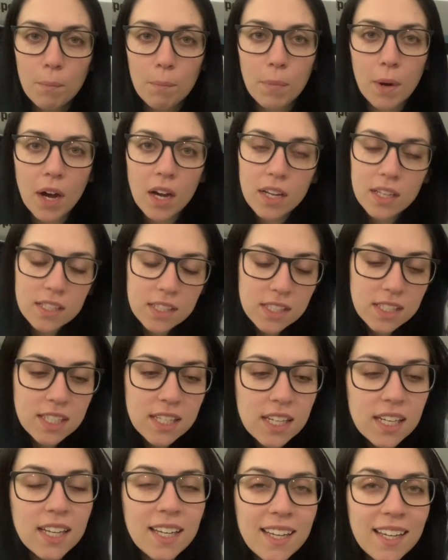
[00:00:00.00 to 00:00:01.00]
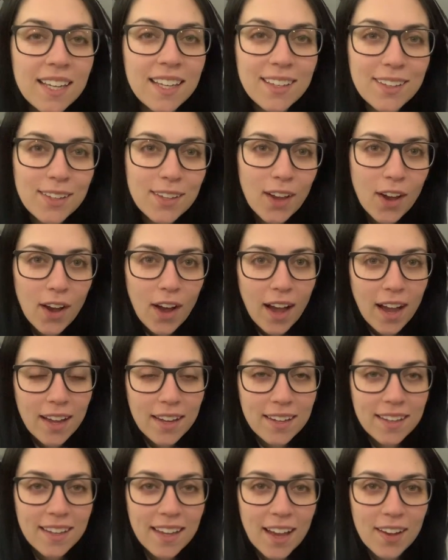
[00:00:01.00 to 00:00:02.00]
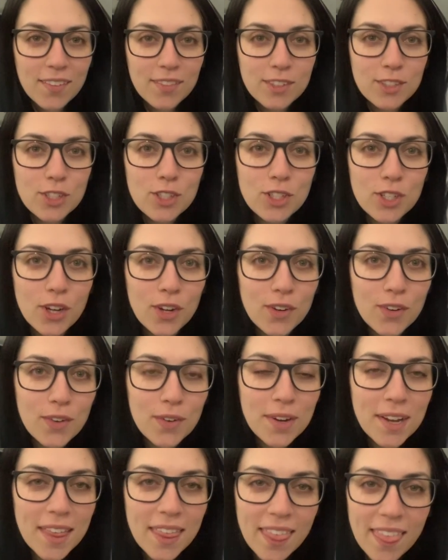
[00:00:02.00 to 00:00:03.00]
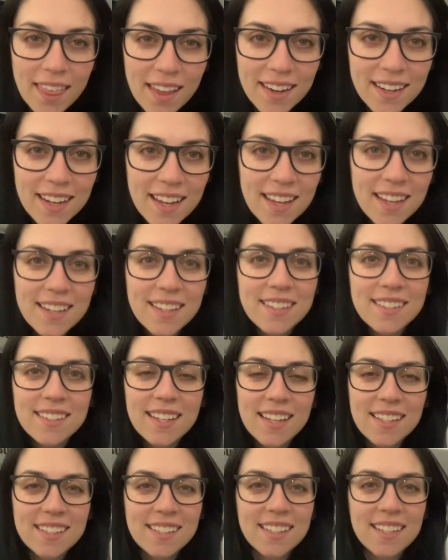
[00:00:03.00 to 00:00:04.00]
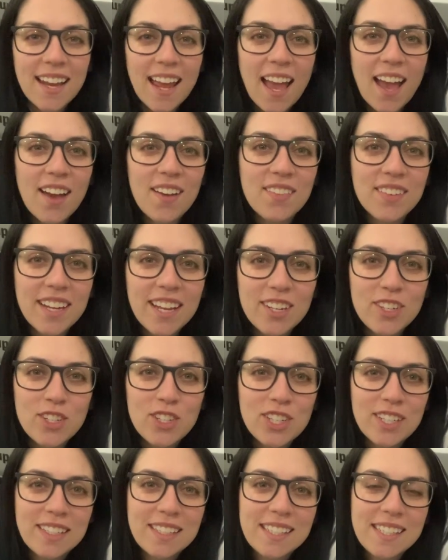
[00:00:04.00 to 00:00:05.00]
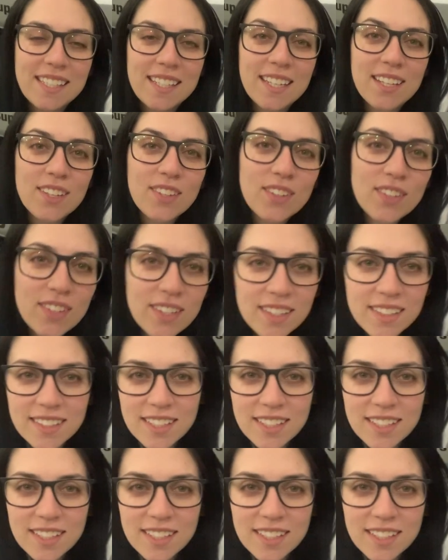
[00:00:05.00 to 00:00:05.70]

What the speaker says: but I haven't showed that it doesn't have an engine still.